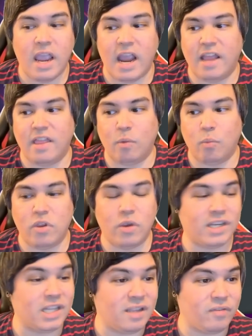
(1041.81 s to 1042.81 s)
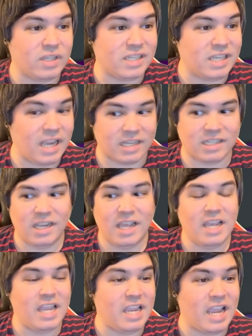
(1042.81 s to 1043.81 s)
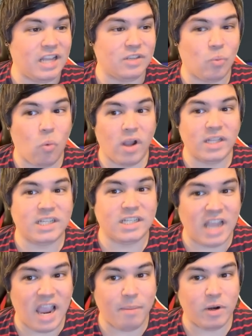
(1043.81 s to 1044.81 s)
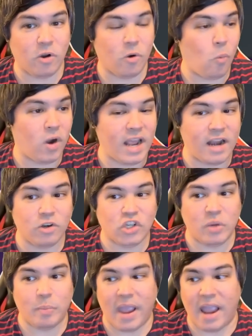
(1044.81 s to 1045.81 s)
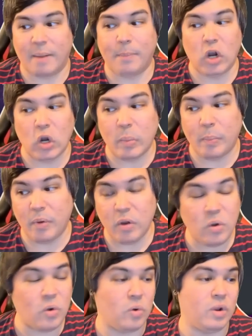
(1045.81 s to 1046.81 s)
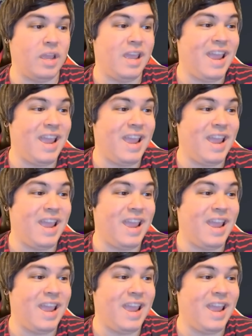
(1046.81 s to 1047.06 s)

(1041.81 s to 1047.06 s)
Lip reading: And then when you get to level 6, he gains 1 stamina or 1 energy back per boon.